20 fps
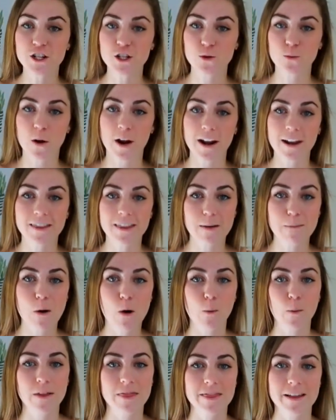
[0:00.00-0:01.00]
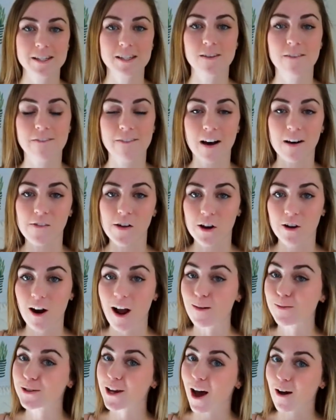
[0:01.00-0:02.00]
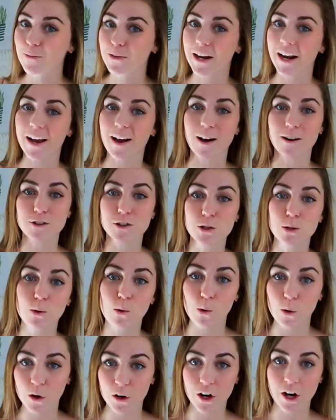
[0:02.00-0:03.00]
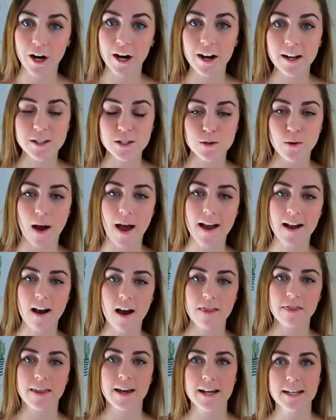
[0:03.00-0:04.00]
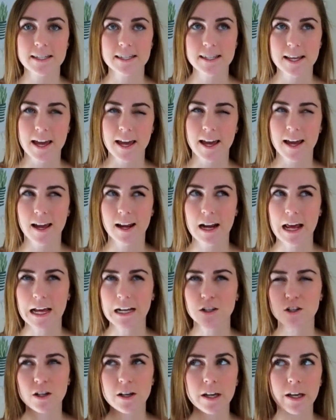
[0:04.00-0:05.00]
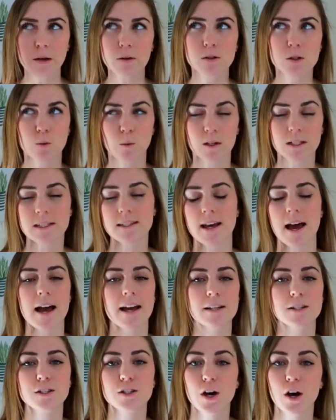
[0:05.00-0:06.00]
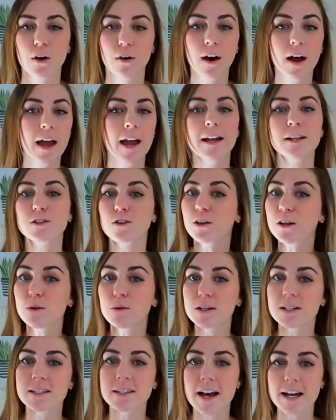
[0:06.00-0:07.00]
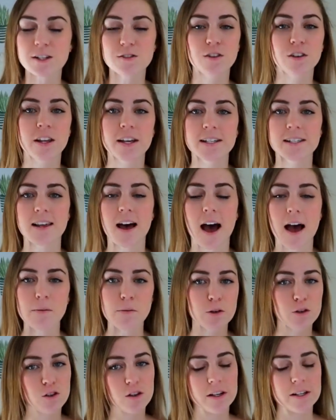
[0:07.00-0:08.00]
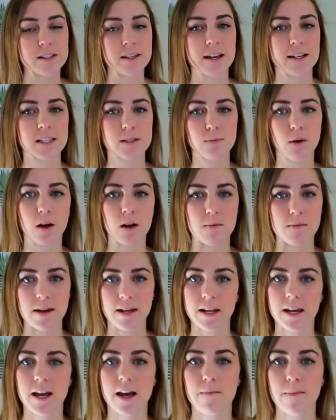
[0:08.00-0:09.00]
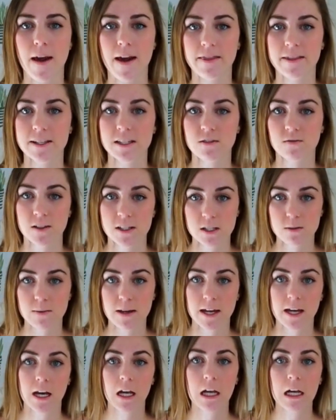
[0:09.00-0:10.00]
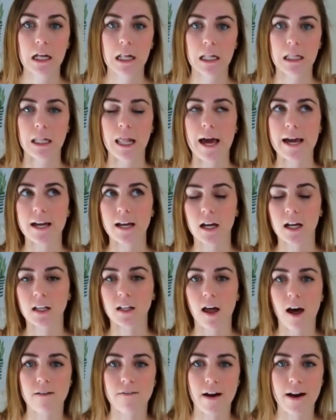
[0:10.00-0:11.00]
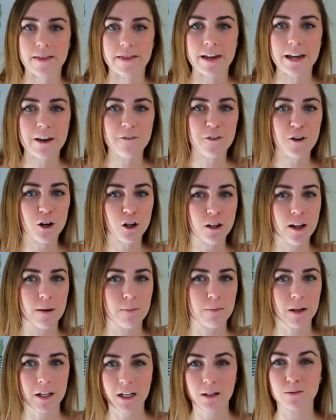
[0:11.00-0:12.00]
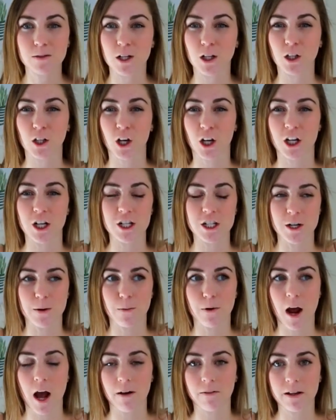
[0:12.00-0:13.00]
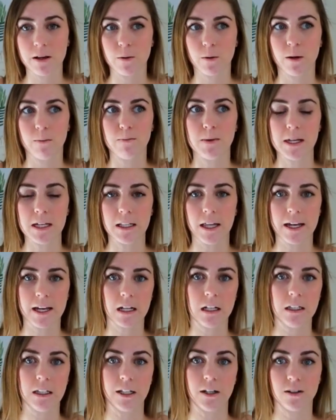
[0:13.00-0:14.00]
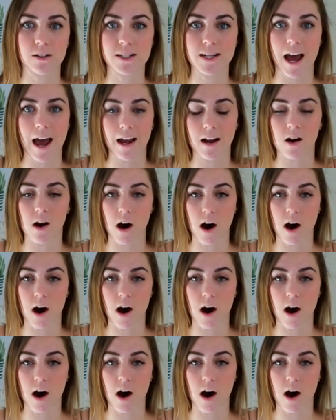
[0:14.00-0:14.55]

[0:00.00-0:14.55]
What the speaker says: just wearing them with this velvet crop top that I also ordered. So I got this, and actually it was one size. So it's only one size for this. I'm usually a size small to medium, and this fits me like a glove. I think if you're like medium to large, it probably would be like a little tight